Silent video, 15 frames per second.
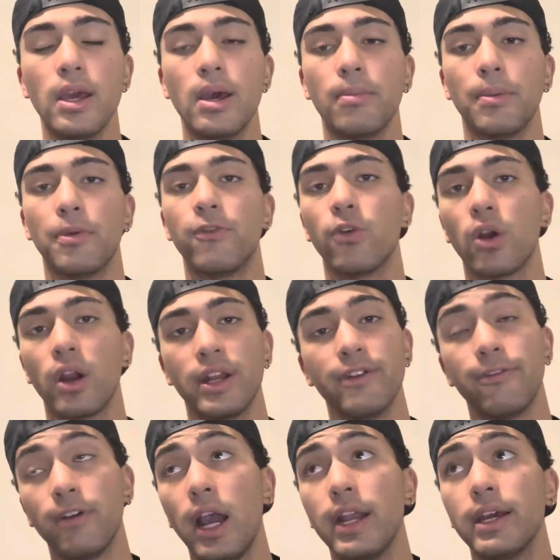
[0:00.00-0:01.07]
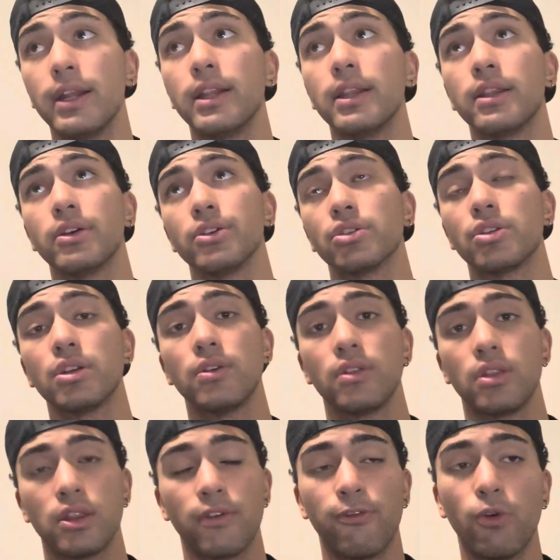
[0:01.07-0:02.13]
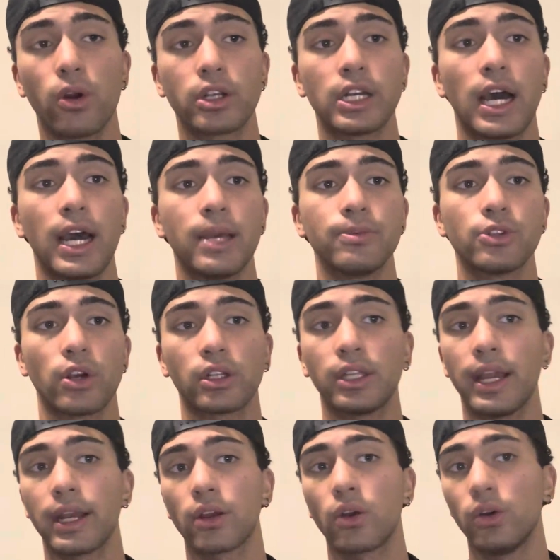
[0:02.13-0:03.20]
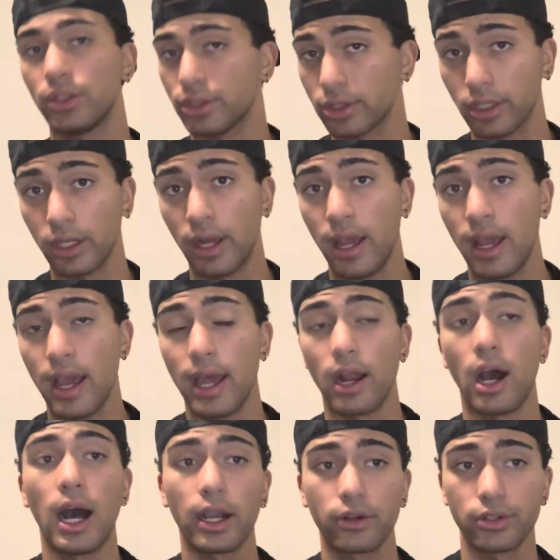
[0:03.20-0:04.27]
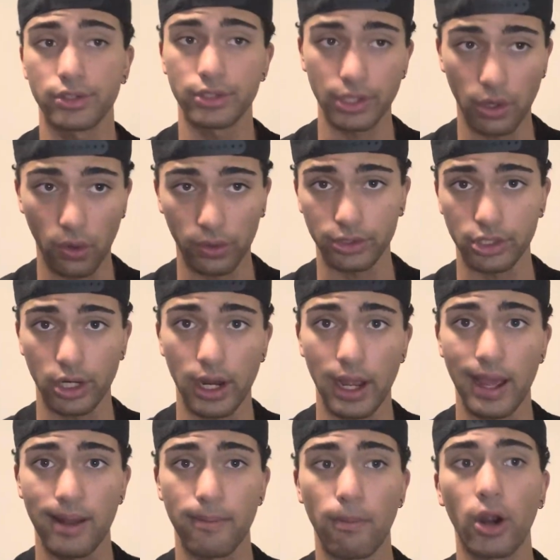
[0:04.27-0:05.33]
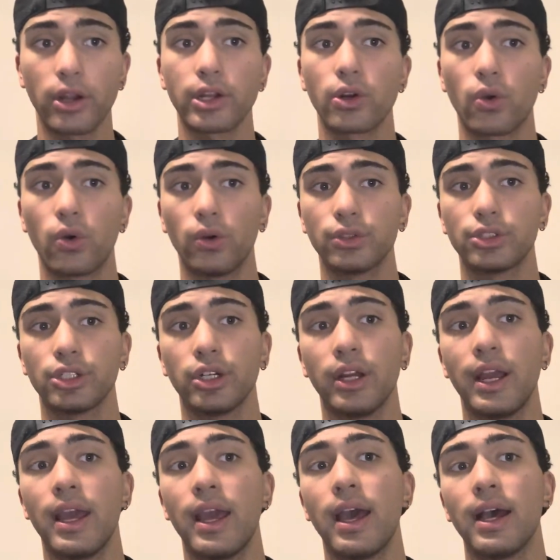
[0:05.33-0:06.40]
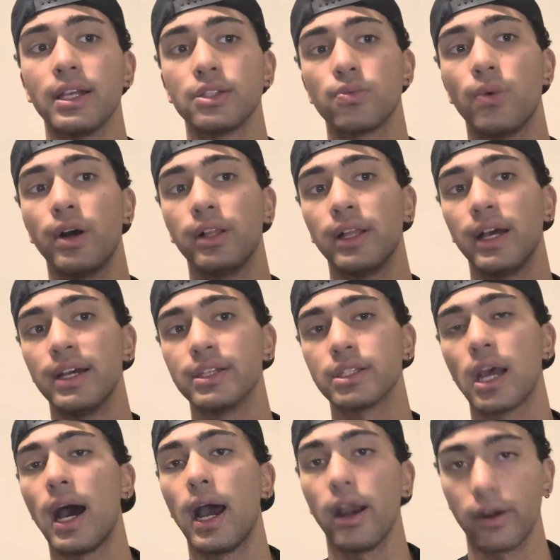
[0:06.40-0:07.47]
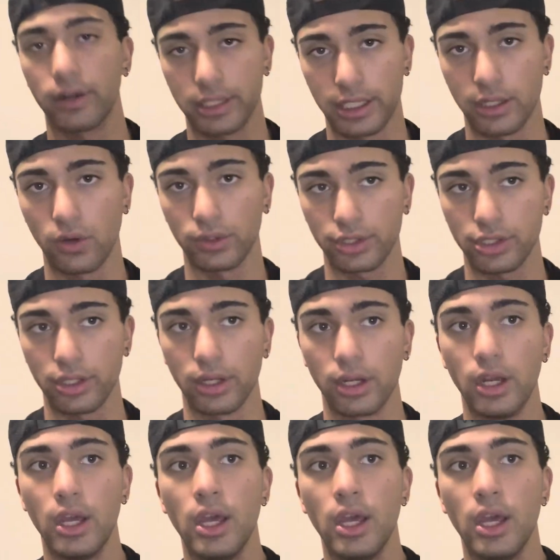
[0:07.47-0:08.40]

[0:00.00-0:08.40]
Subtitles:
But before I define it, there's the four types are clan culture, adhocracy culture, and market culture, as well as hierarchy culture.